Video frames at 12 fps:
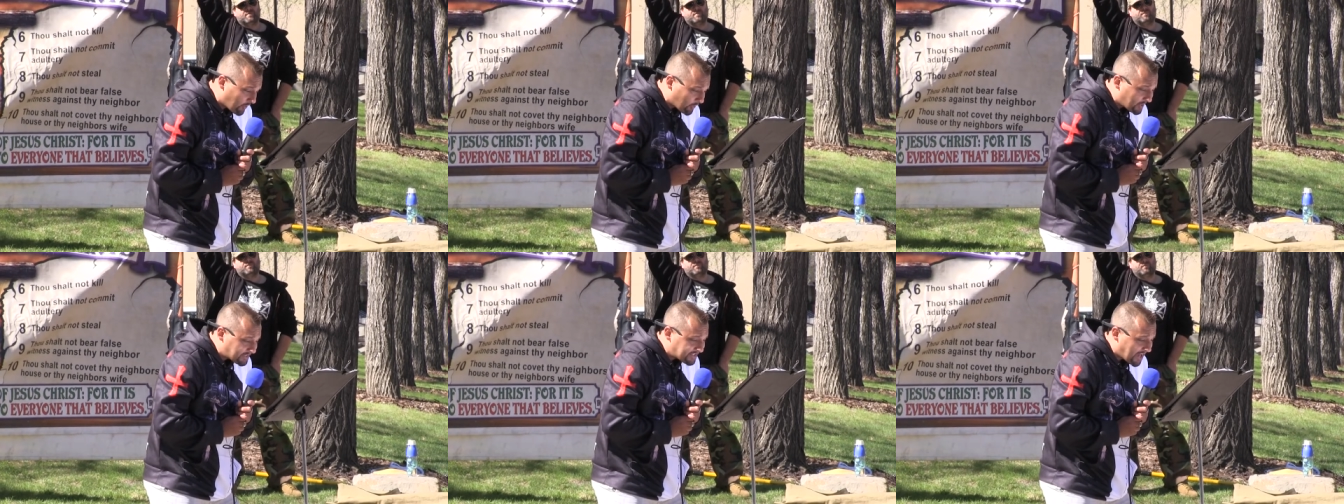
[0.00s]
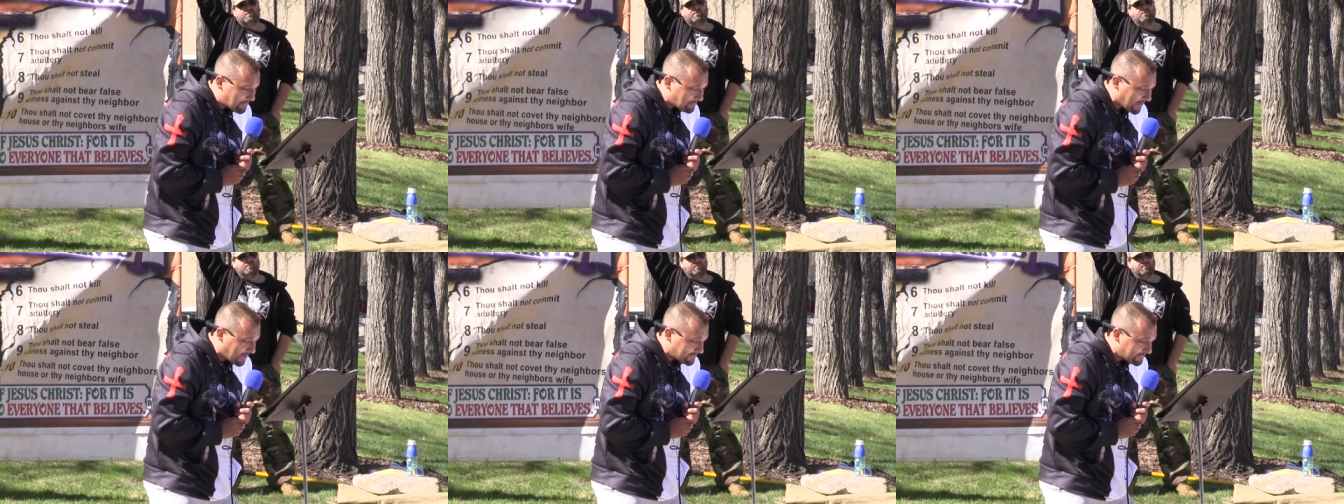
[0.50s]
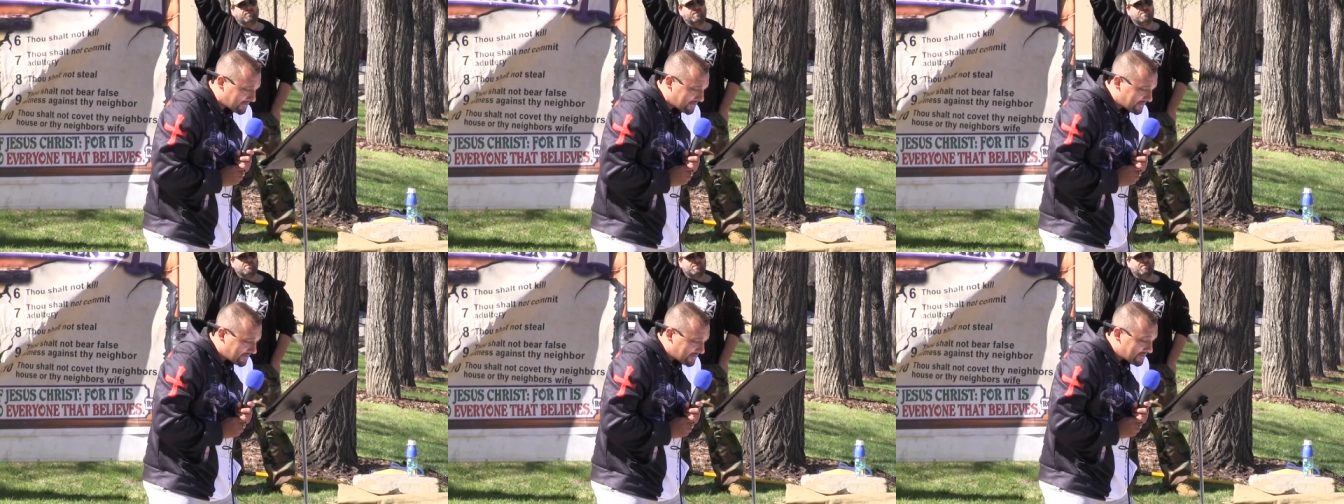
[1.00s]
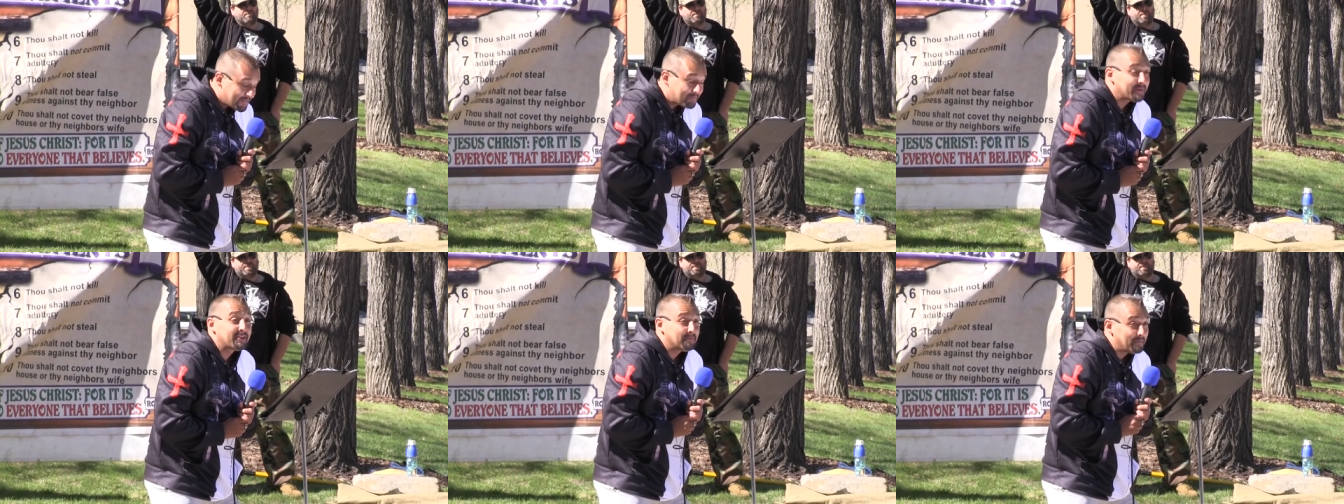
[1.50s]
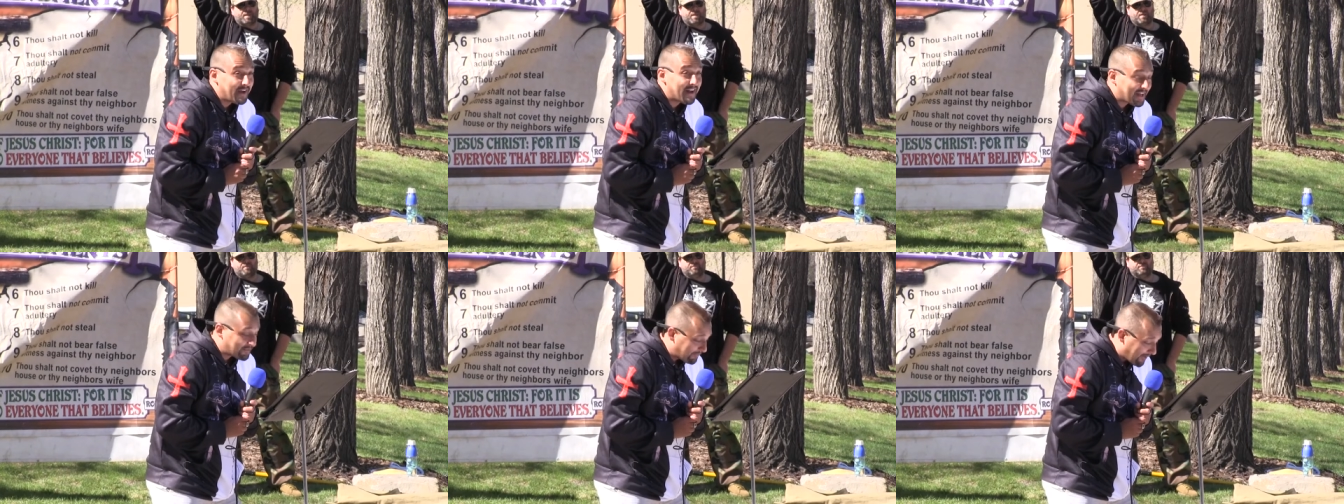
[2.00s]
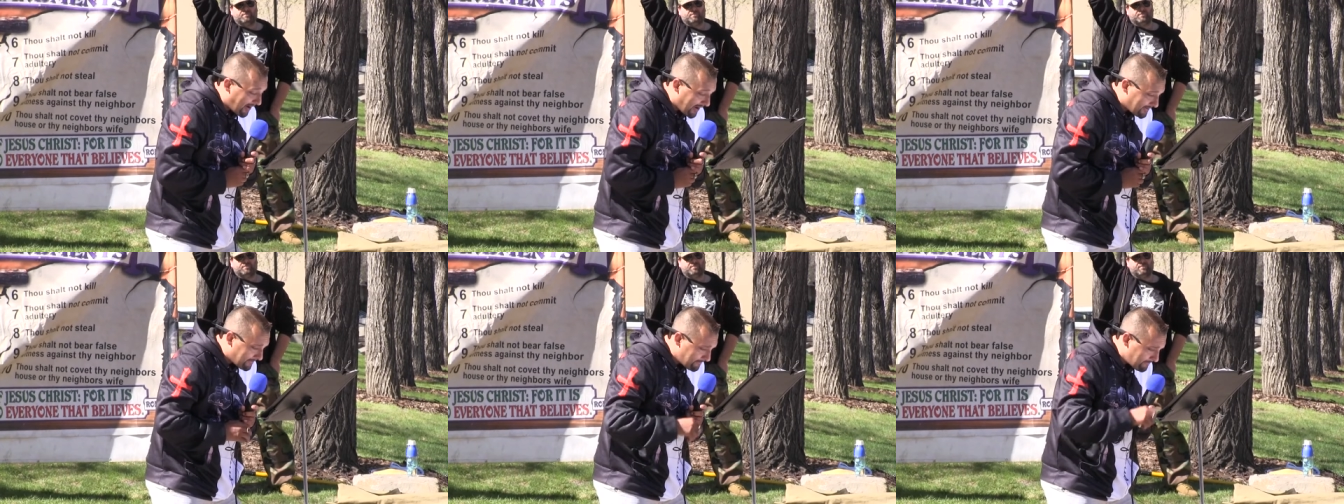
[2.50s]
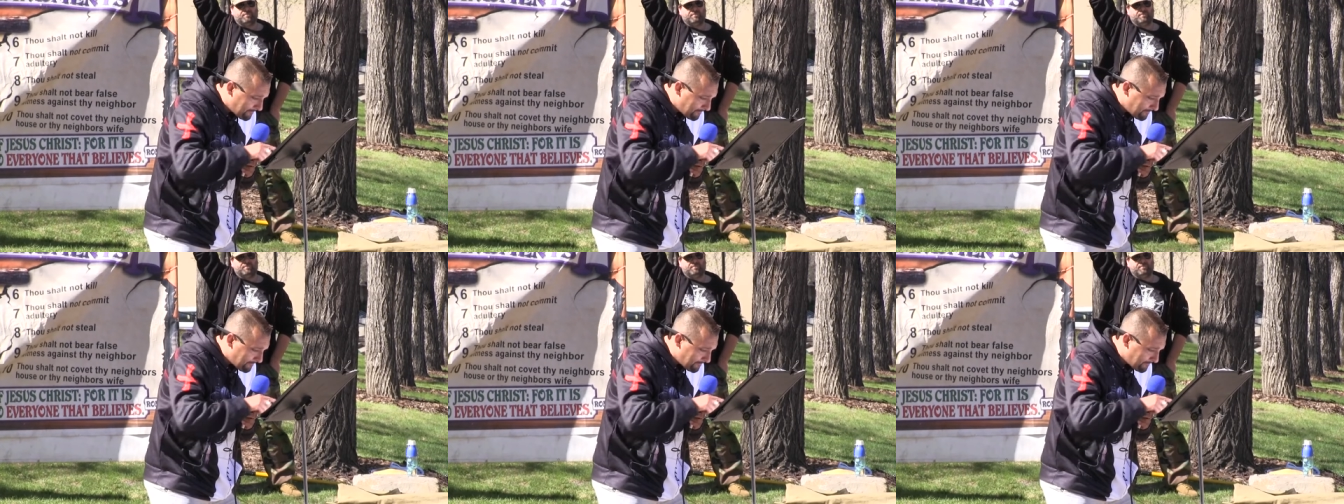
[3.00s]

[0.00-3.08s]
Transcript: or accept me, but to me that's fine.